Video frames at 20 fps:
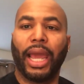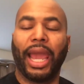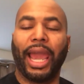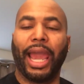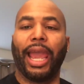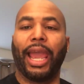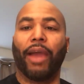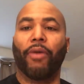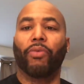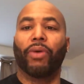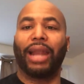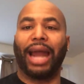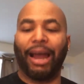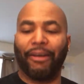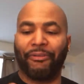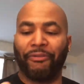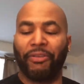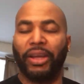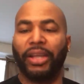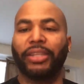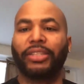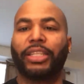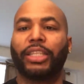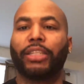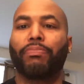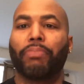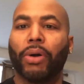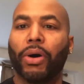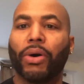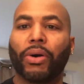And when I finished
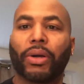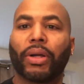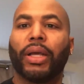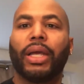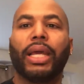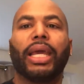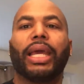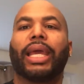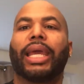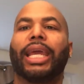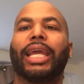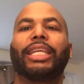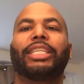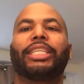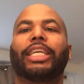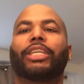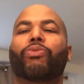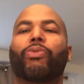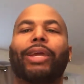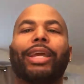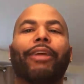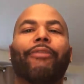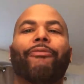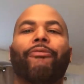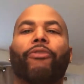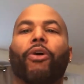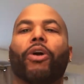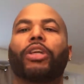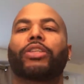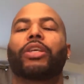this book, it just
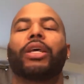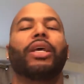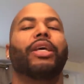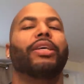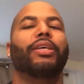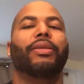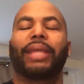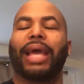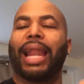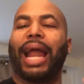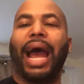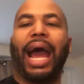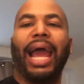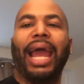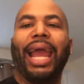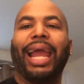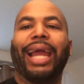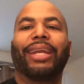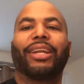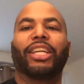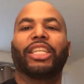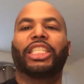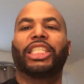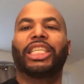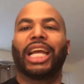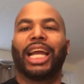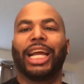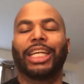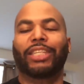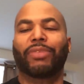reinforced that I had to
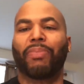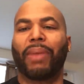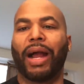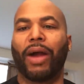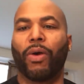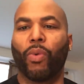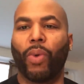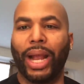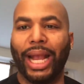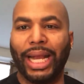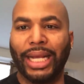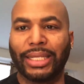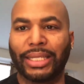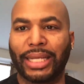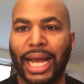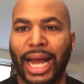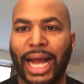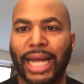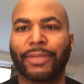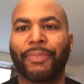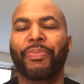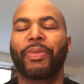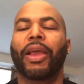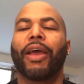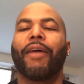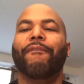change my ways, guys.